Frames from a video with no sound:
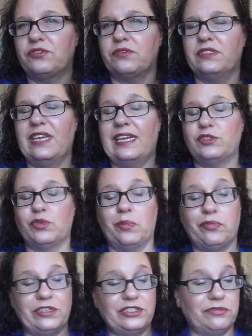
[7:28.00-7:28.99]
natural
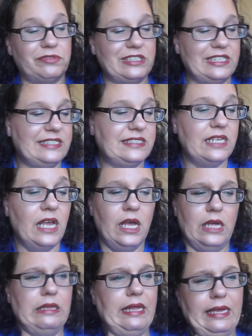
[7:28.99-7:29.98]
pressure release.
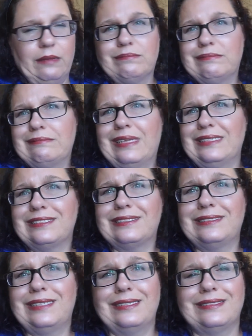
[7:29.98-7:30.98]
Like, that just
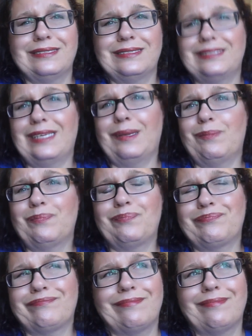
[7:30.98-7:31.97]
doesn't seem
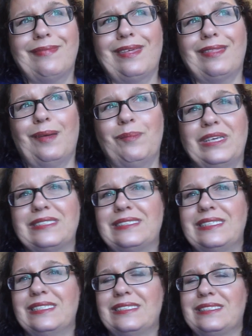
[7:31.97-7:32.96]
like that makes
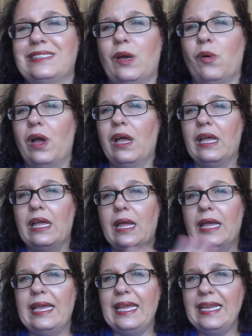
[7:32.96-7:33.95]
sense. So
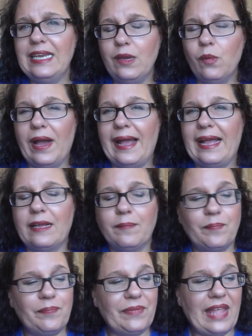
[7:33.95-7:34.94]
anyway,
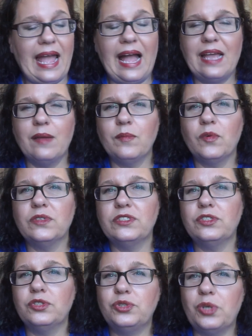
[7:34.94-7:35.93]
I am going to
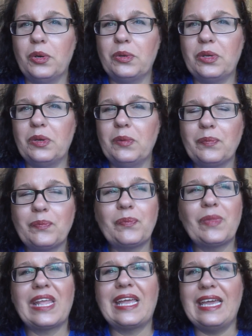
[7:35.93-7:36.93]
show you
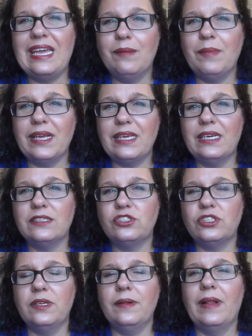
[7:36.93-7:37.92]
in my
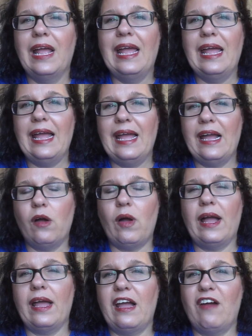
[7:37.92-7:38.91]
kitchen how I
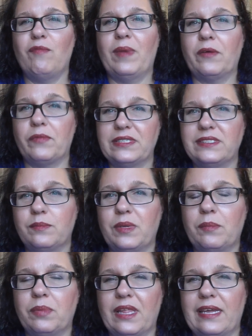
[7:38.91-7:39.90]
have my recipe
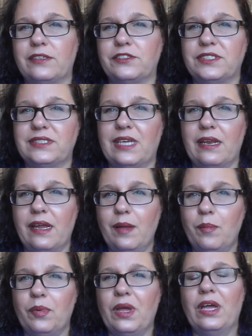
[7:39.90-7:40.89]
planner set
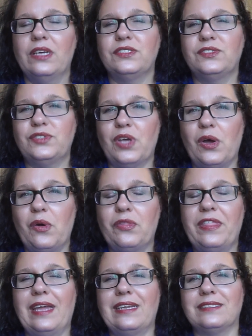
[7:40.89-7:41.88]
up so
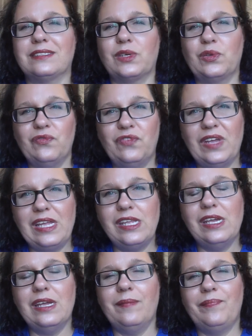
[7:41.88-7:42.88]
that it's convenient,